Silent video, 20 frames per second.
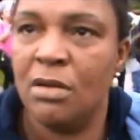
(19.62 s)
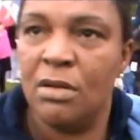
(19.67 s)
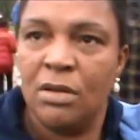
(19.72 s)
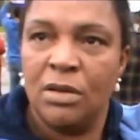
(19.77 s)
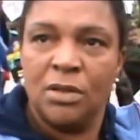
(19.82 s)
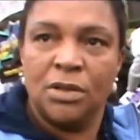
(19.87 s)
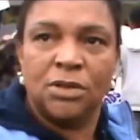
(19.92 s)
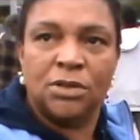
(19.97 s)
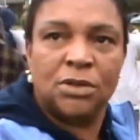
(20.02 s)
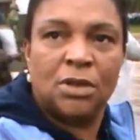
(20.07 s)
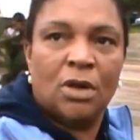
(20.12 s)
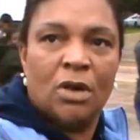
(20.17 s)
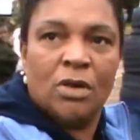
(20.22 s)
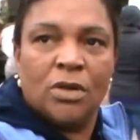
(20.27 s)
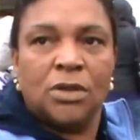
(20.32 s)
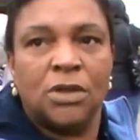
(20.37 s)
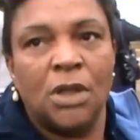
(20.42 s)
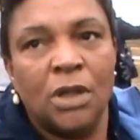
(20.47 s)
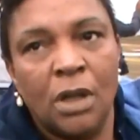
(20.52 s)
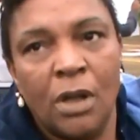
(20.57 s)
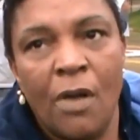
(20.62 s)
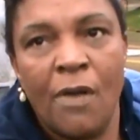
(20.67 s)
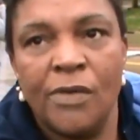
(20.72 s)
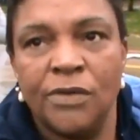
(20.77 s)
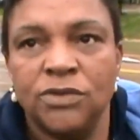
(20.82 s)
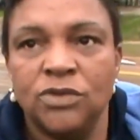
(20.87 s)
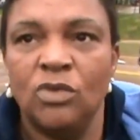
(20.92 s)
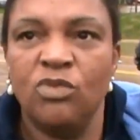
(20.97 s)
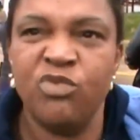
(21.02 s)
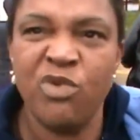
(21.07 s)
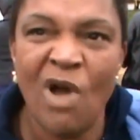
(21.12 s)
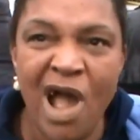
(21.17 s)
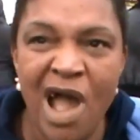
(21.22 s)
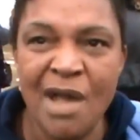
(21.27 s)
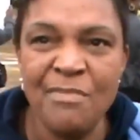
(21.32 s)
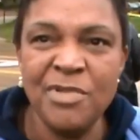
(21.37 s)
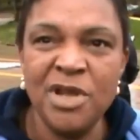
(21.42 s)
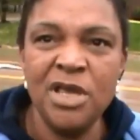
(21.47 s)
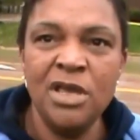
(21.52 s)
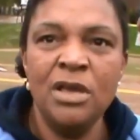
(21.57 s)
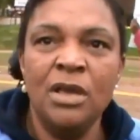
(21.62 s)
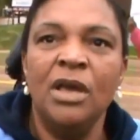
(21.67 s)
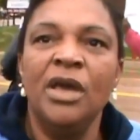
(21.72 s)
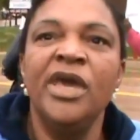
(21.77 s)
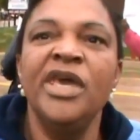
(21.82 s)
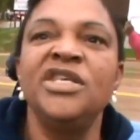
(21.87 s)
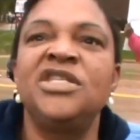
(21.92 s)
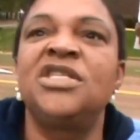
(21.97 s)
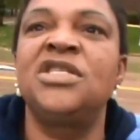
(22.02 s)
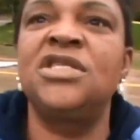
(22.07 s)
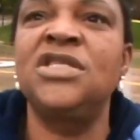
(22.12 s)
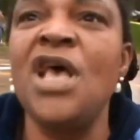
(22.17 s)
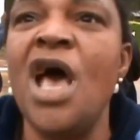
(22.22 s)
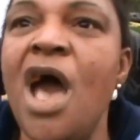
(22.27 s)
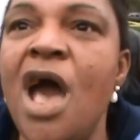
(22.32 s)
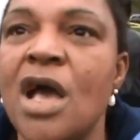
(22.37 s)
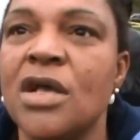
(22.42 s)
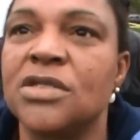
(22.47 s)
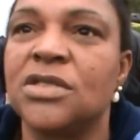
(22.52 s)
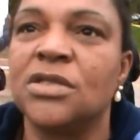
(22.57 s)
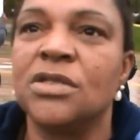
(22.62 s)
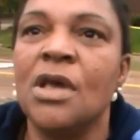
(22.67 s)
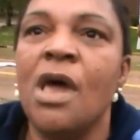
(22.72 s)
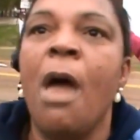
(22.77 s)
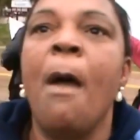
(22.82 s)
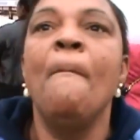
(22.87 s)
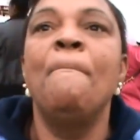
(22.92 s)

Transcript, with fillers: Okay, what's wrong with Romney again? Romney, he sucks.